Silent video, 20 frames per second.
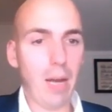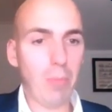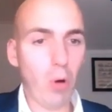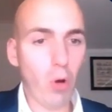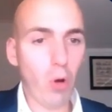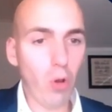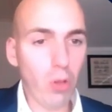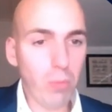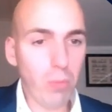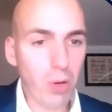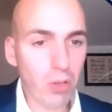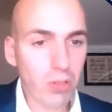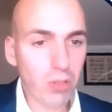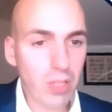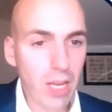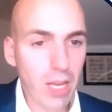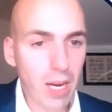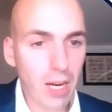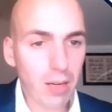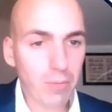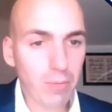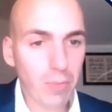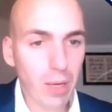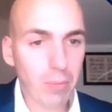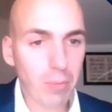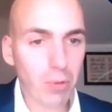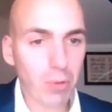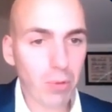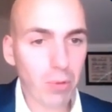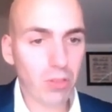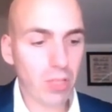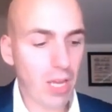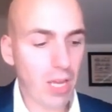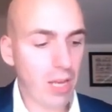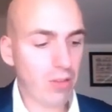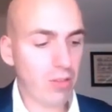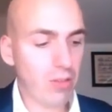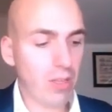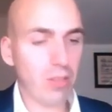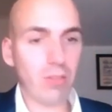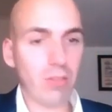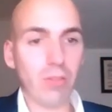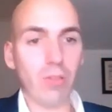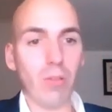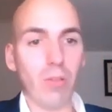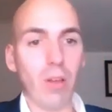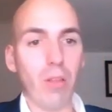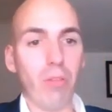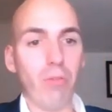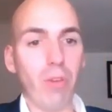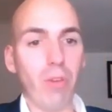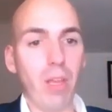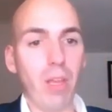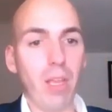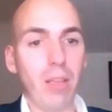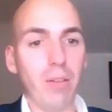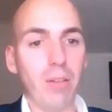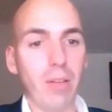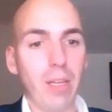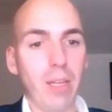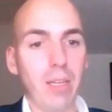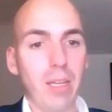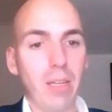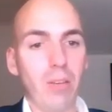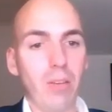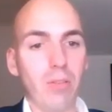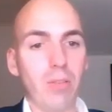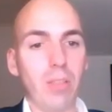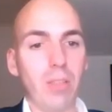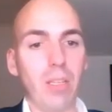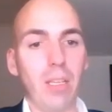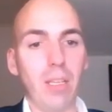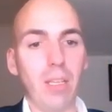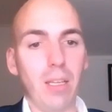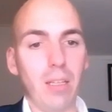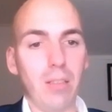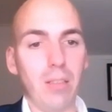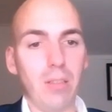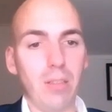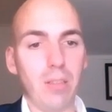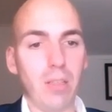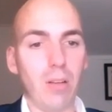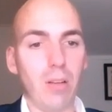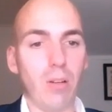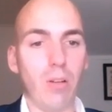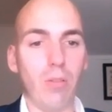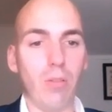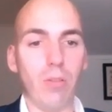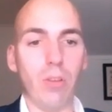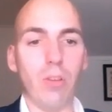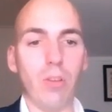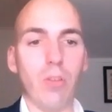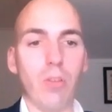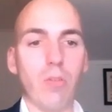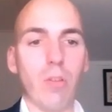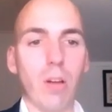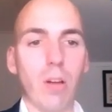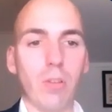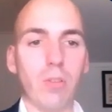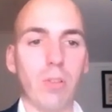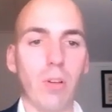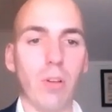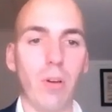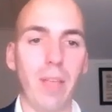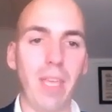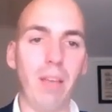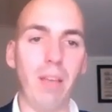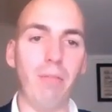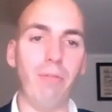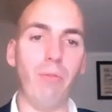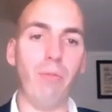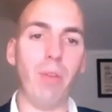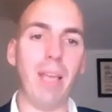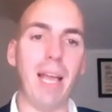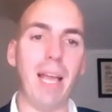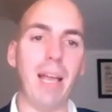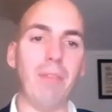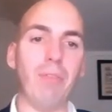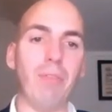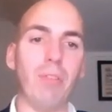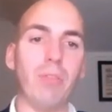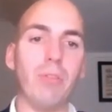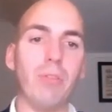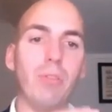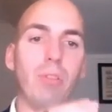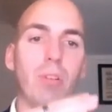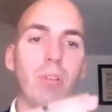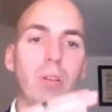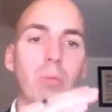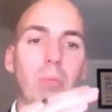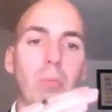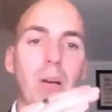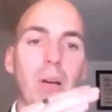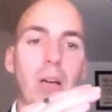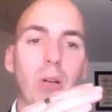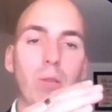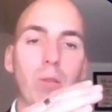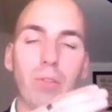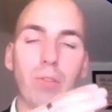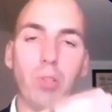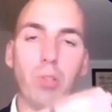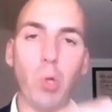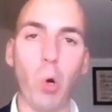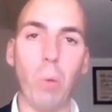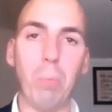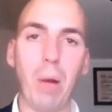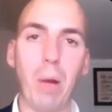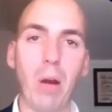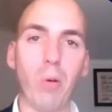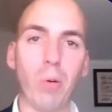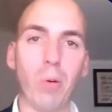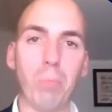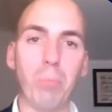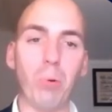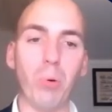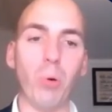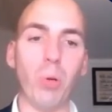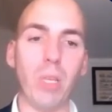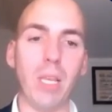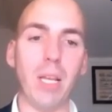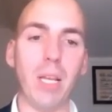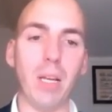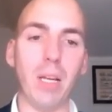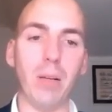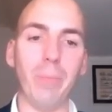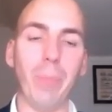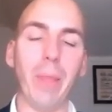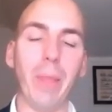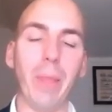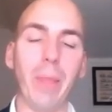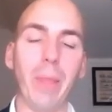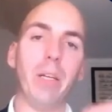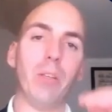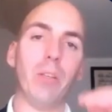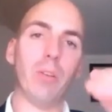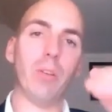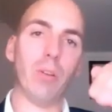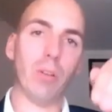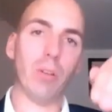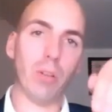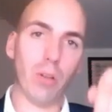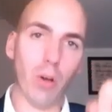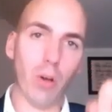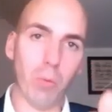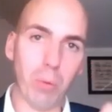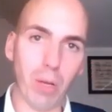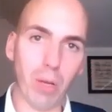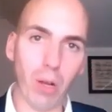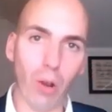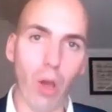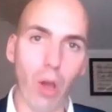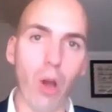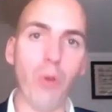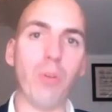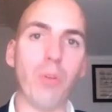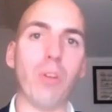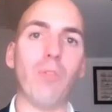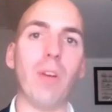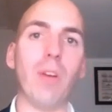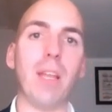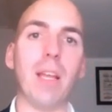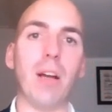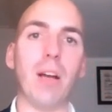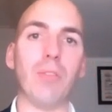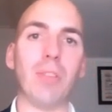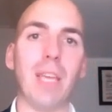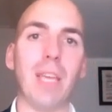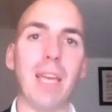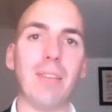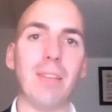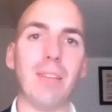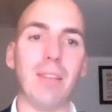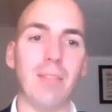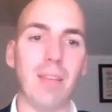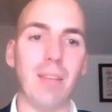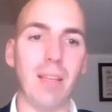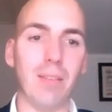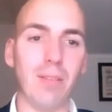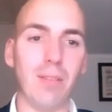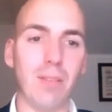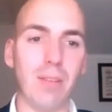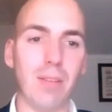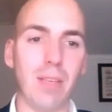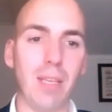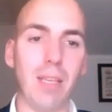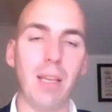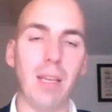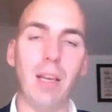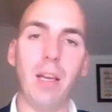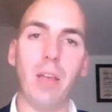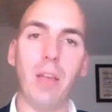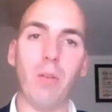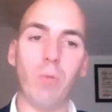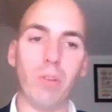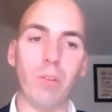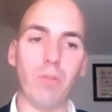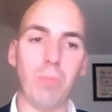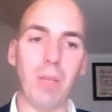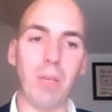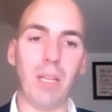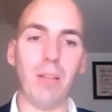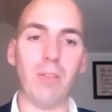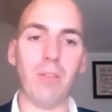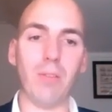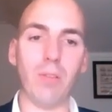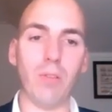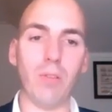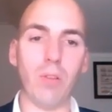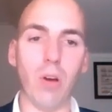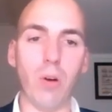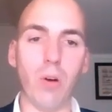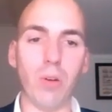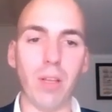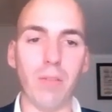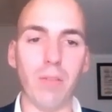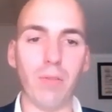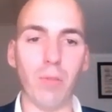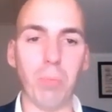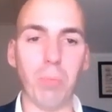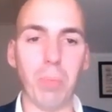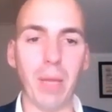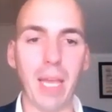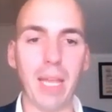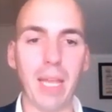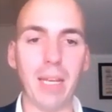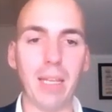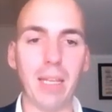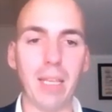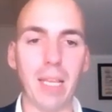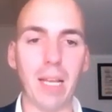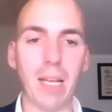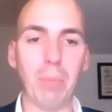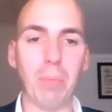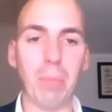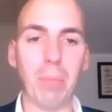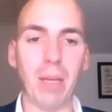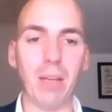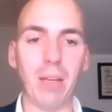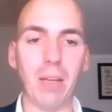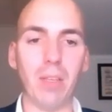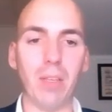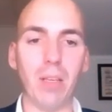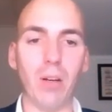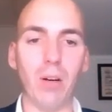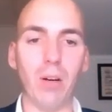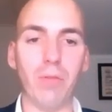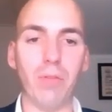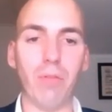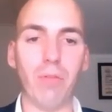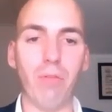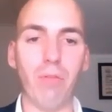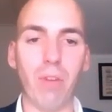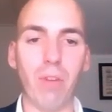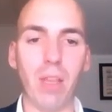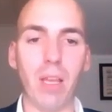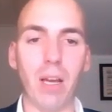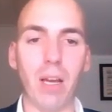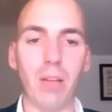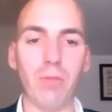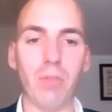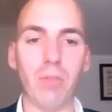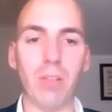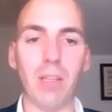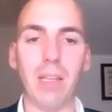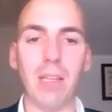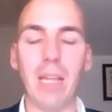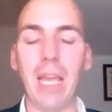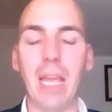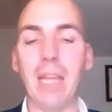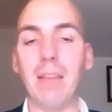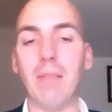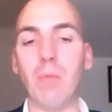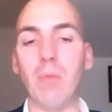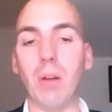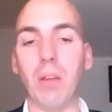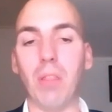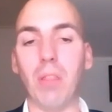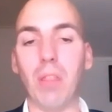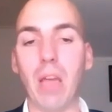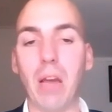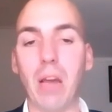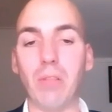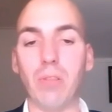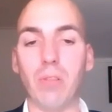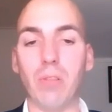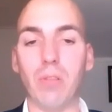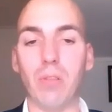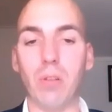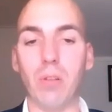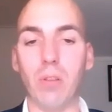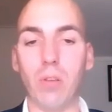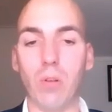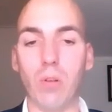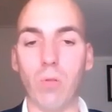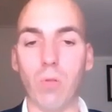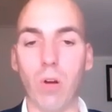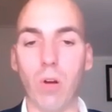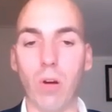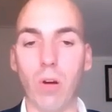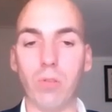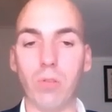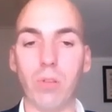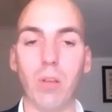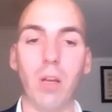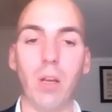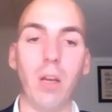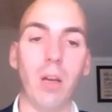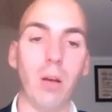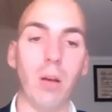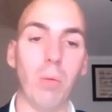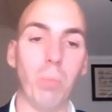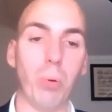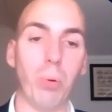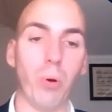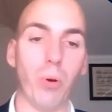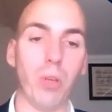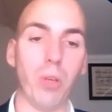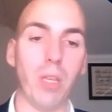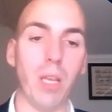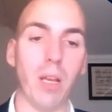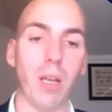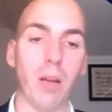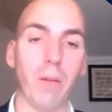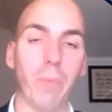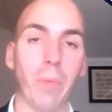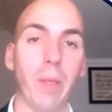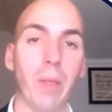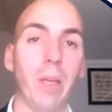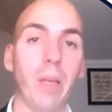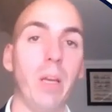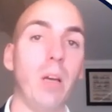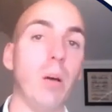I'm almost there. I'm gonna change this to a 3, and then you see 0 euros. So if we have a certain amount of shore power per year, you're gonna go below the greenhouse gas intensity, which means you don't have to pay the yearly penalty of 381,000 euros per year.